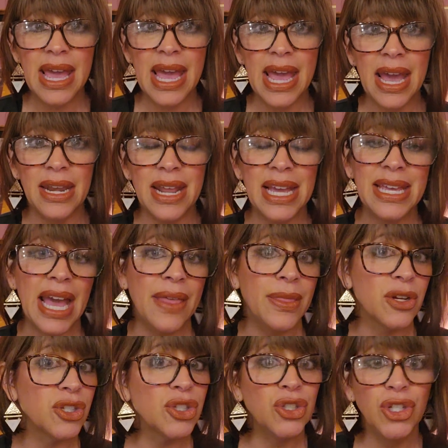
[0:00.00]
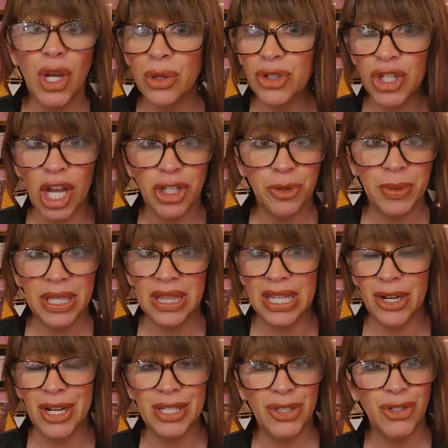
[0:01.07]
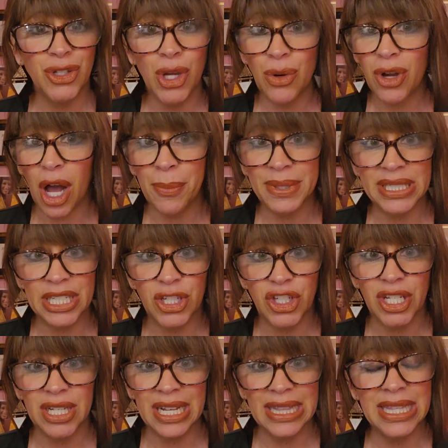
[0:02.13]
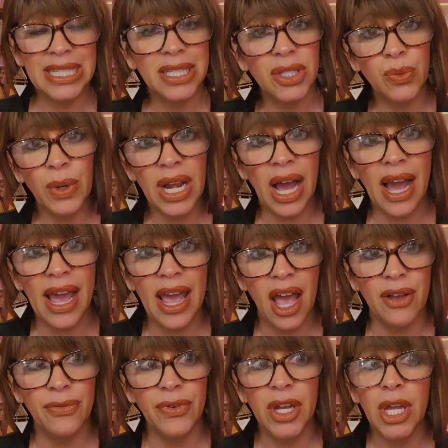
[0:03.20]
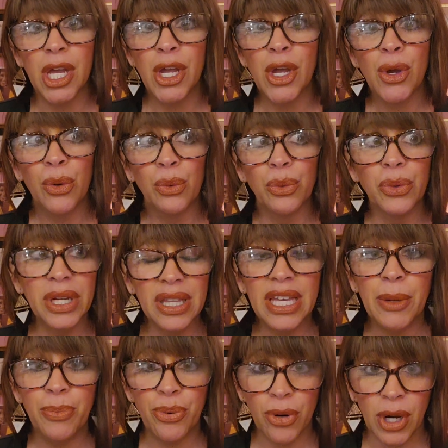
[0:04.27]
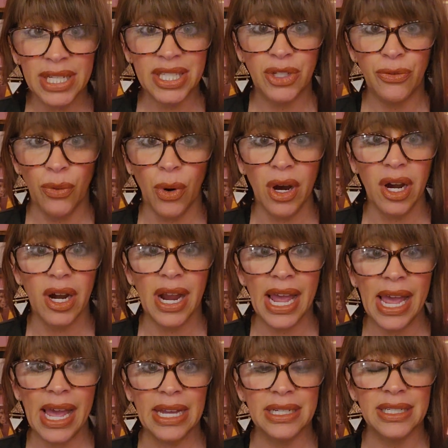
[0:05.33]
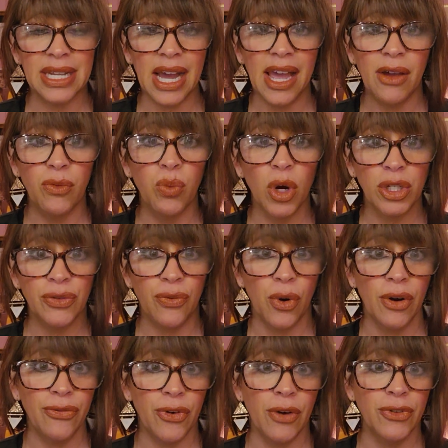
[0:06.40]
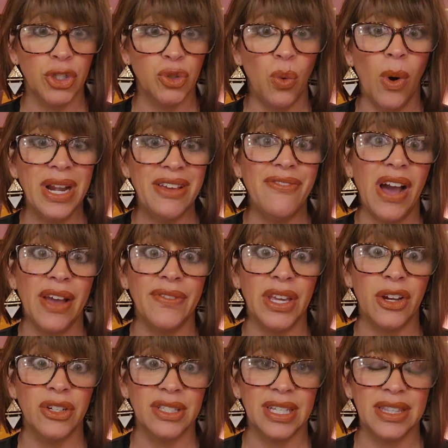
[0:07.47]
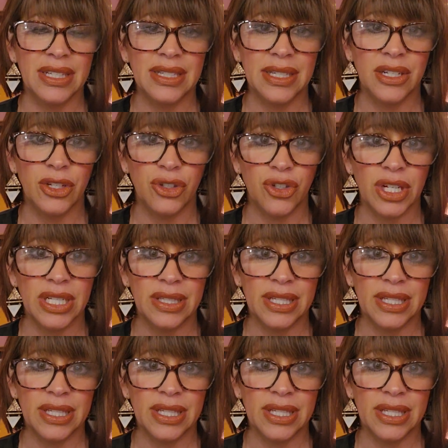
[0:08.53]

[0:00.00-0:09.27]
And again, there's no judgment, there is no competition. And this is what I have really pressed for, and I have worked for over 25 years in this industry.